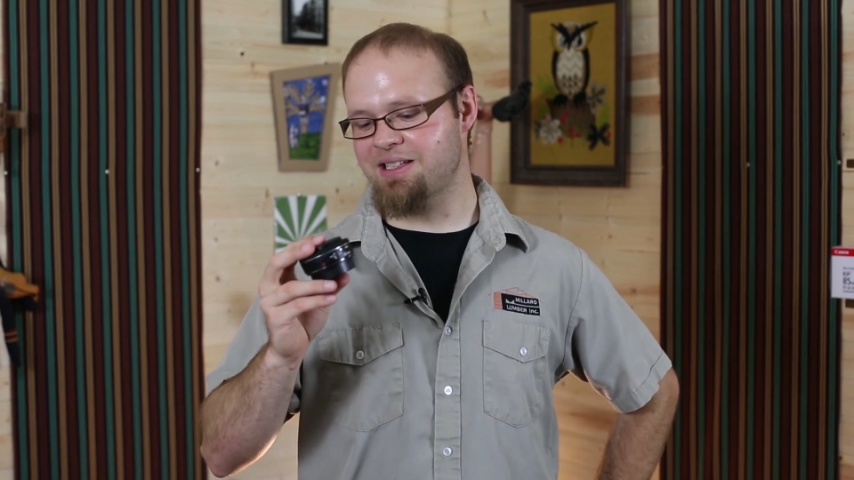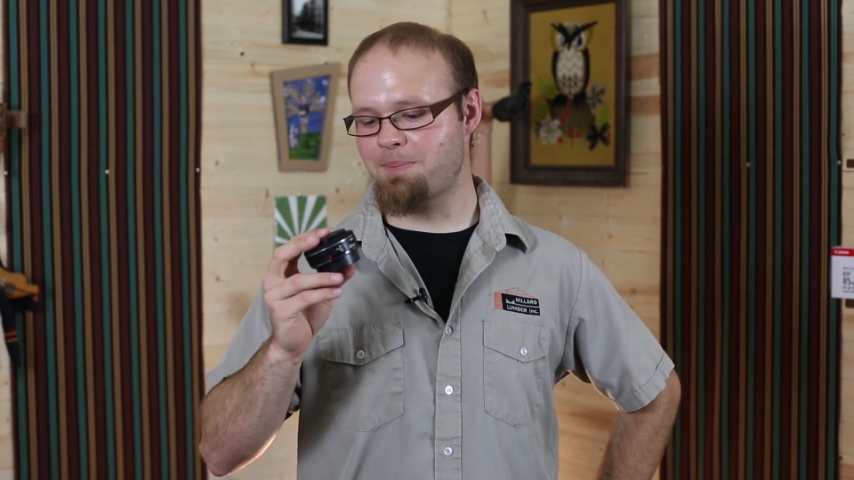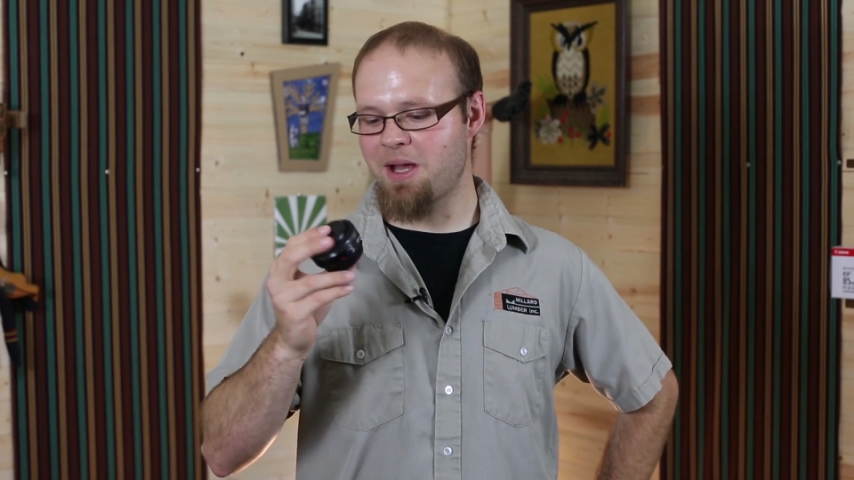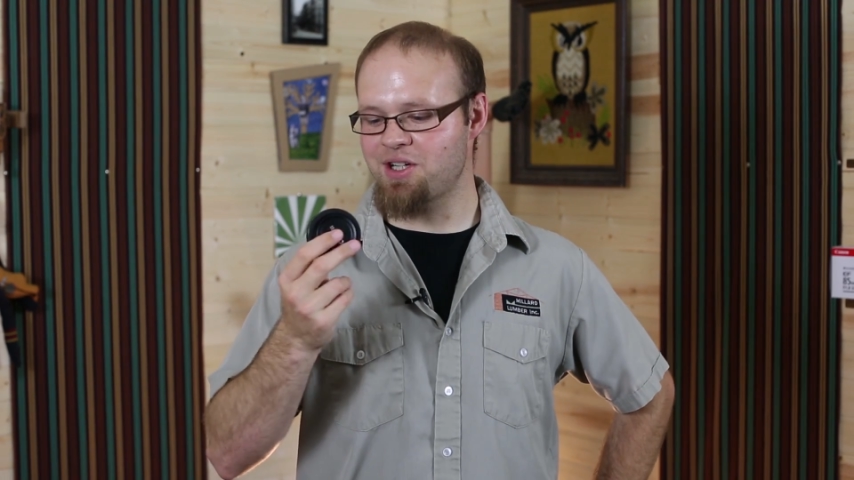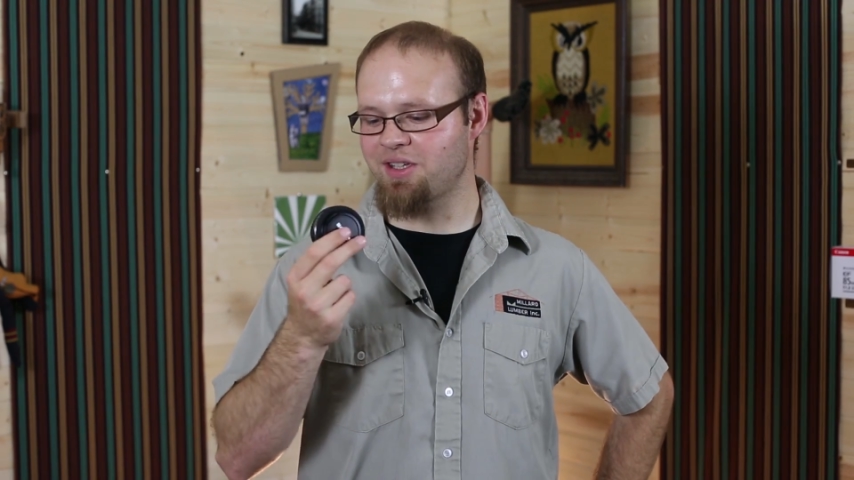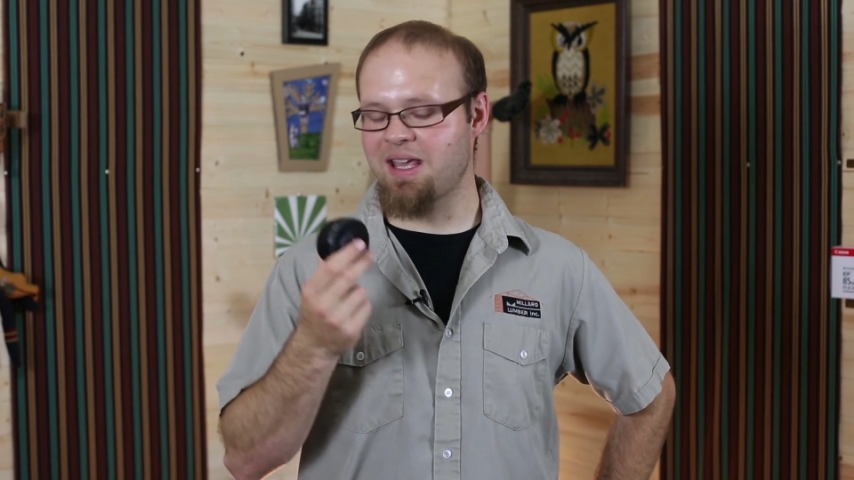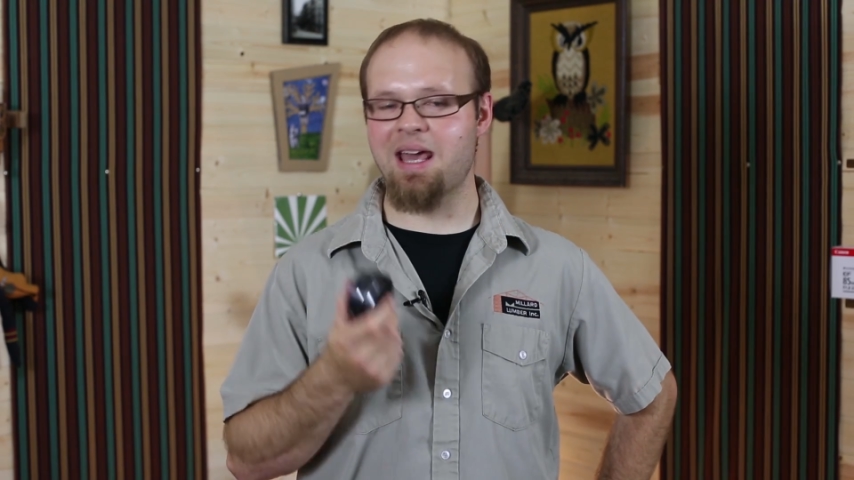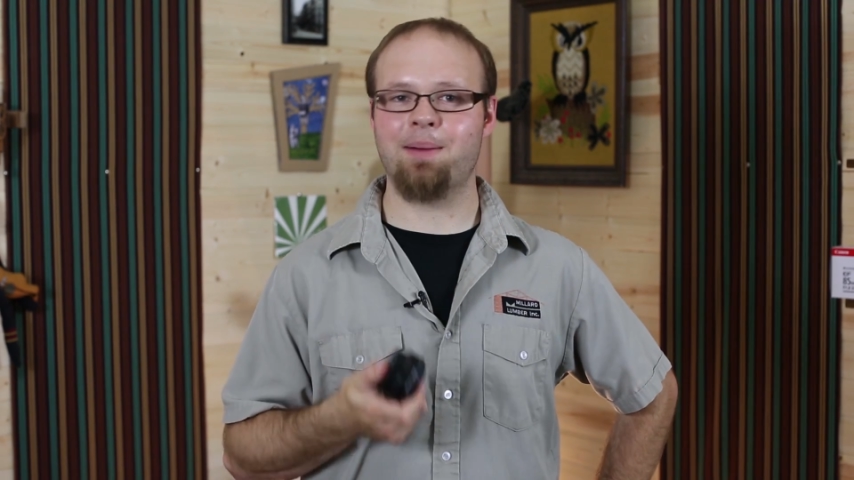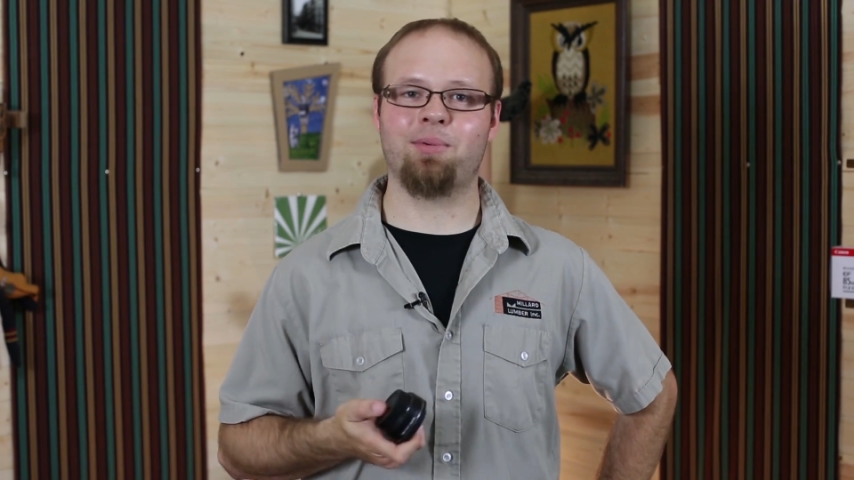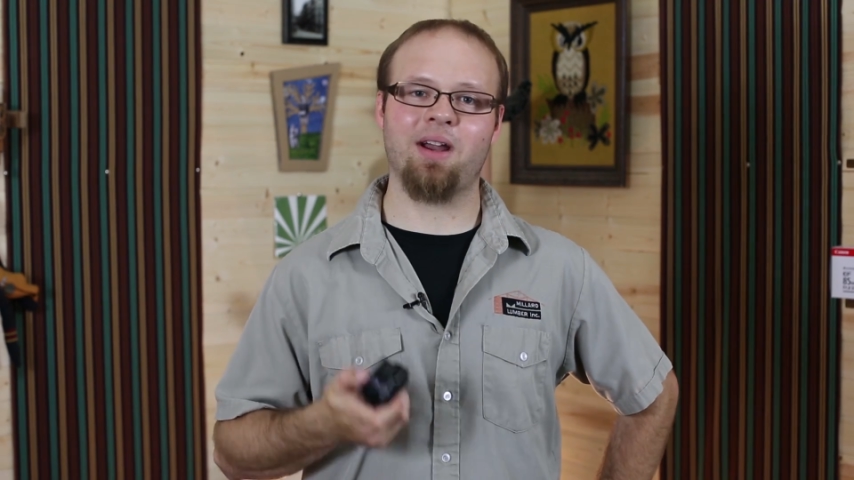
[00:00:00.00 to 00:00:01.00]
especially
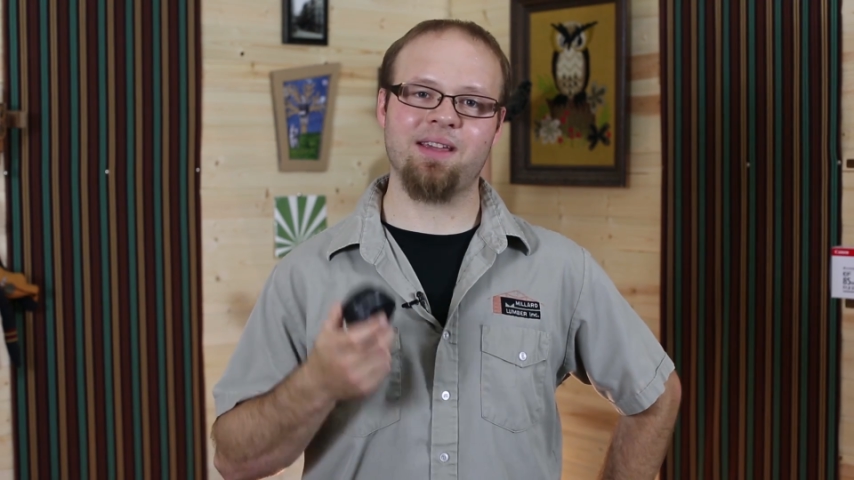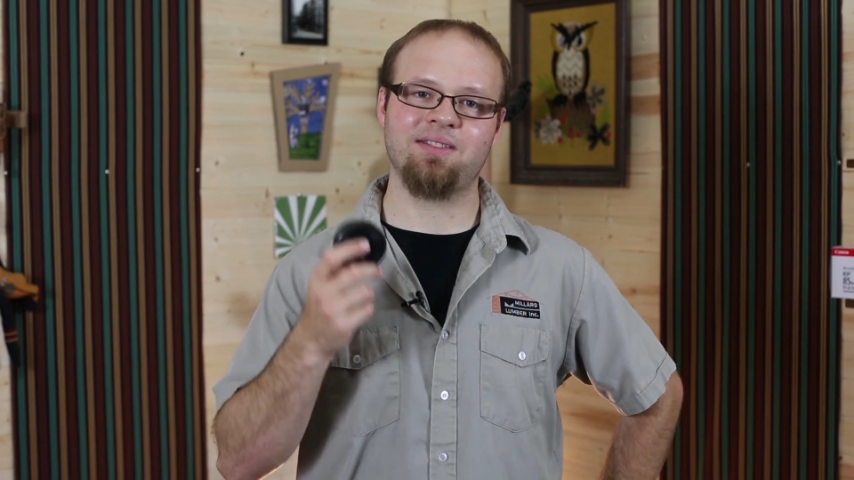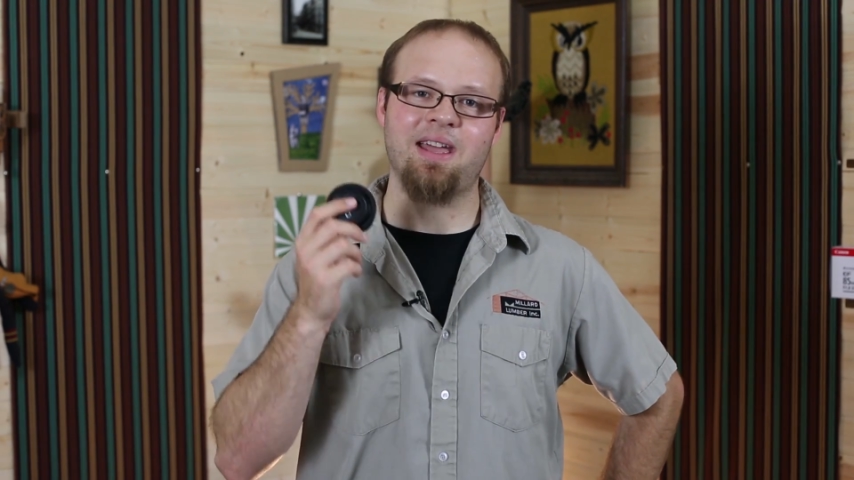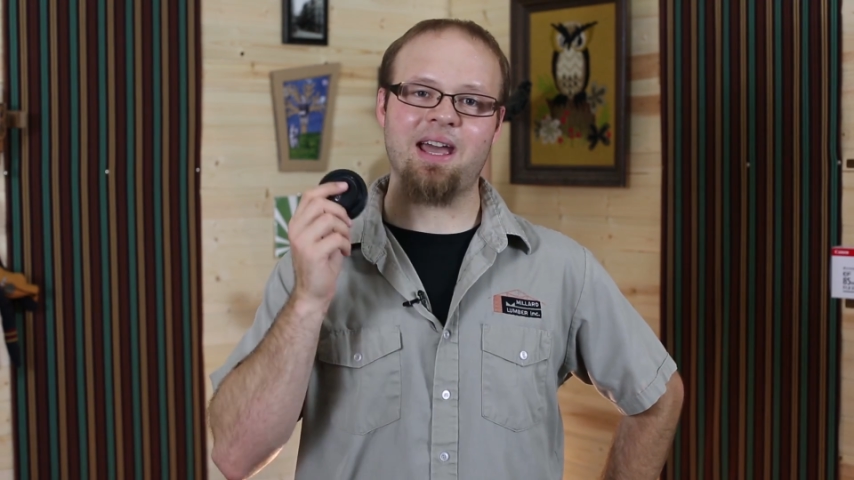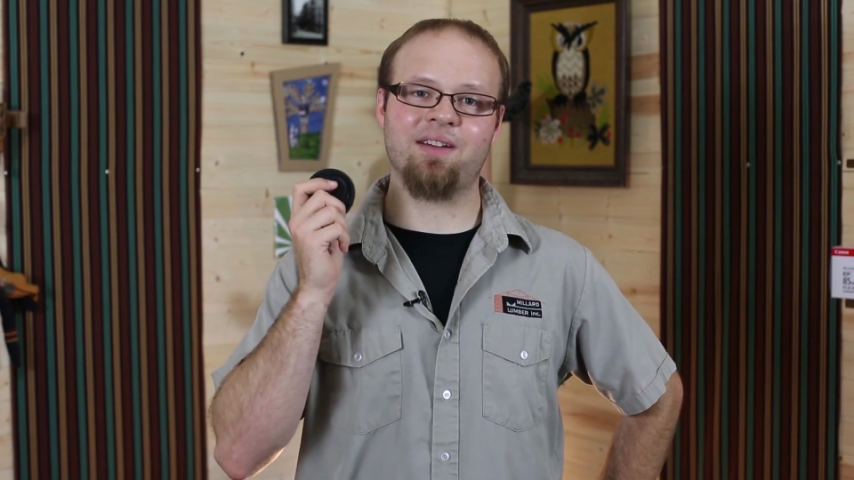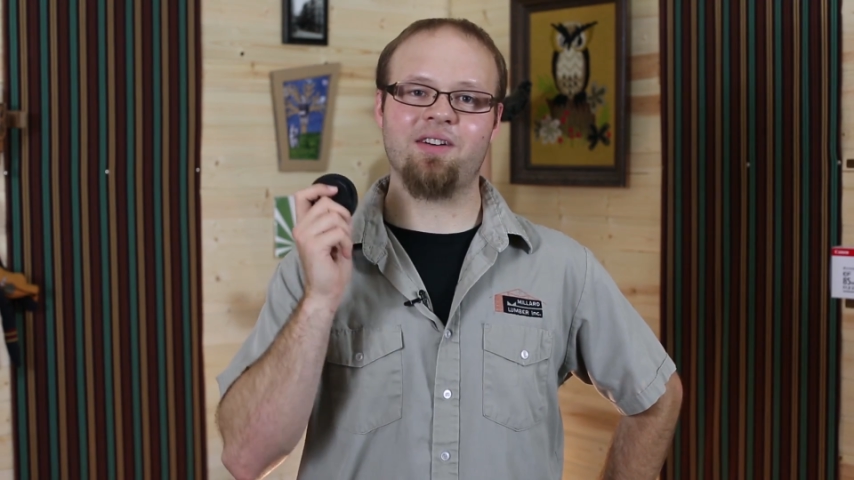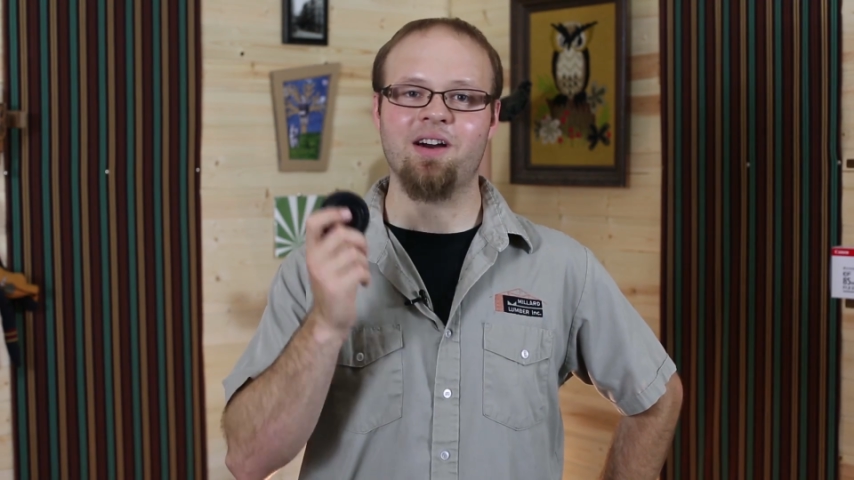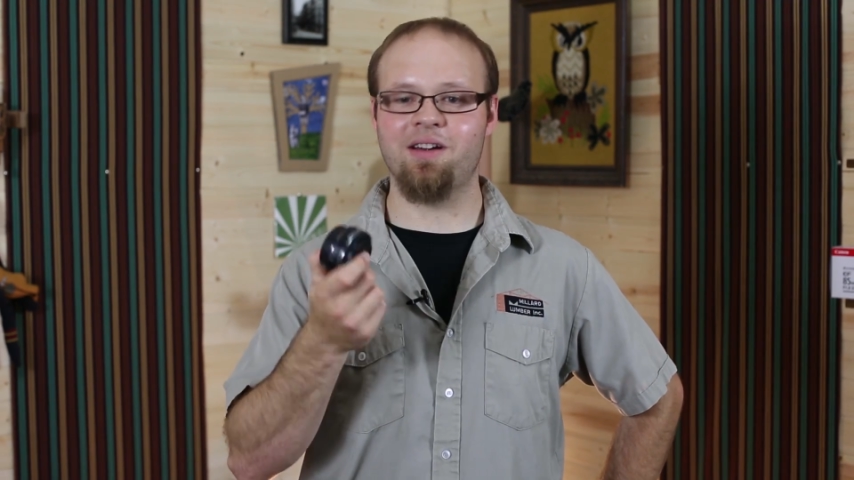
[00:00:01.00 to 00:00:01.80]
at a price tag of one